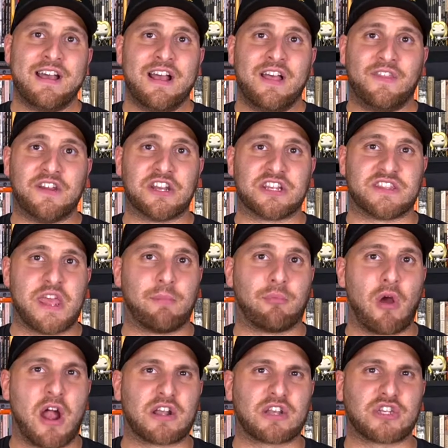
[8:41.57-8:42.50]
they
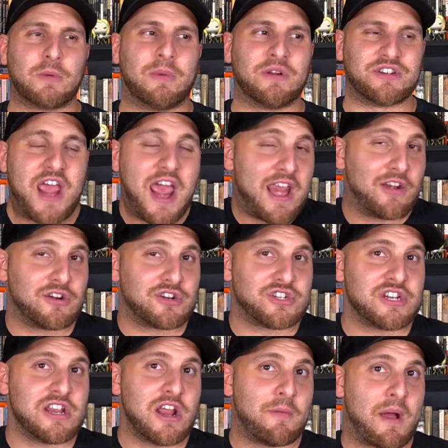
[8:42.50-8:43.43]
brought so much
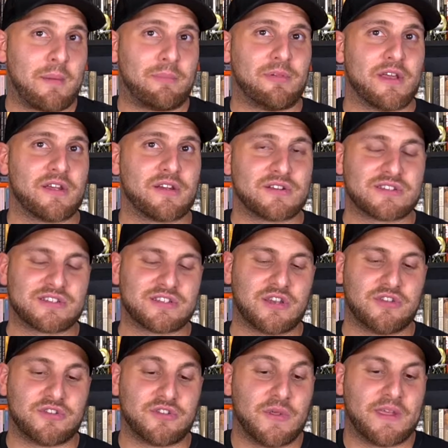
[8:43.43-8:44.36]
energy on my players
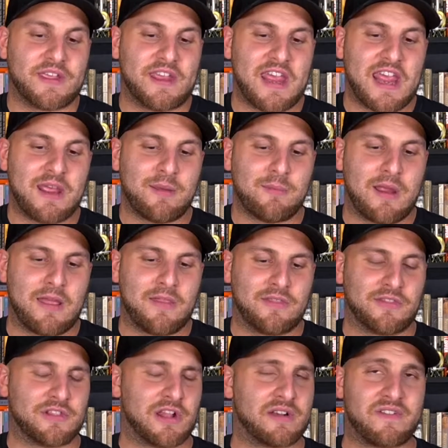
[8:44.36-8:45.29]
to the game,
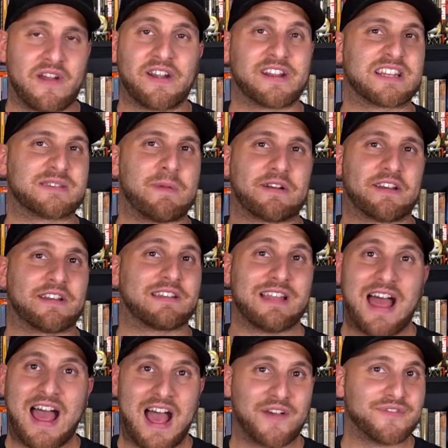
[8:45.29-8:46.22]
and a lot of unexpected
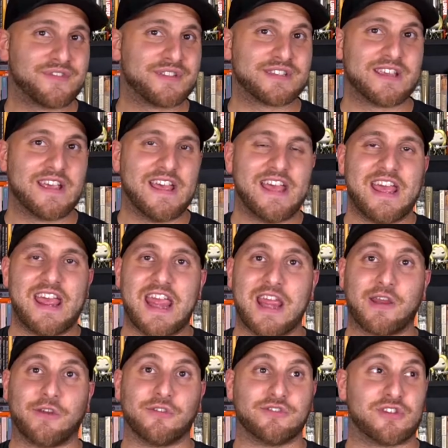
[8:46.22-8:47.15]
laughs
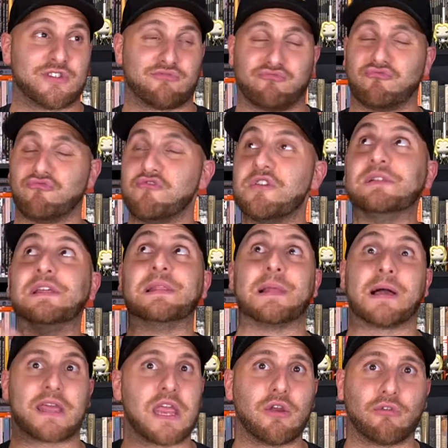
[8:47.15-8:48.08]
and just really
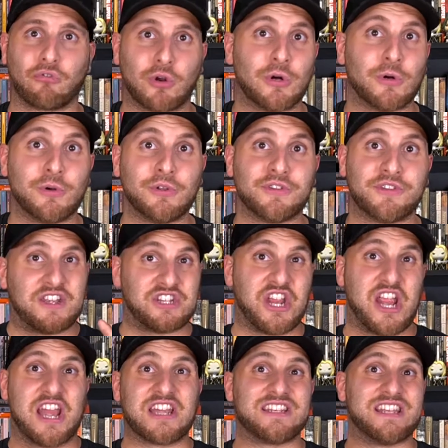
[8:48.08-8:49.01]
lucky rolls that
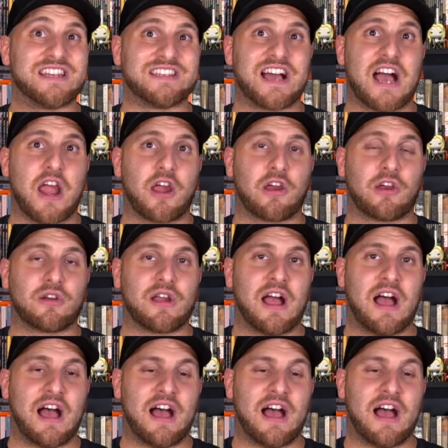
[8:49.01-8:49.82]
changed the entire